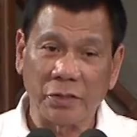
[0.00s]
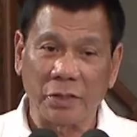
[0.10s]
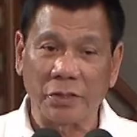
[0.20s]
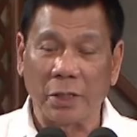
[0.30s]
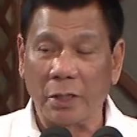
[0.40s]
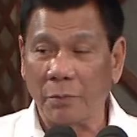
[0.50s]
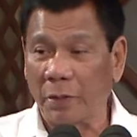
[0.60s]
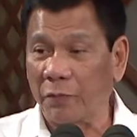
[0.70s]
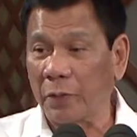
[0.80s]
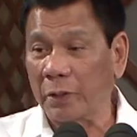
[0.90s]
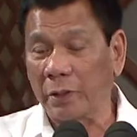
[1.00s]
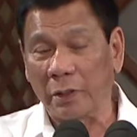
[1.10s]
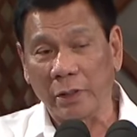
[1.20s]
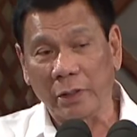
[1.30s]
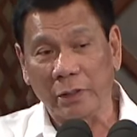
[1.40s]
Rizal, my father,
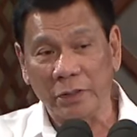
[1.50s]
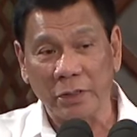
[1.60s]
then this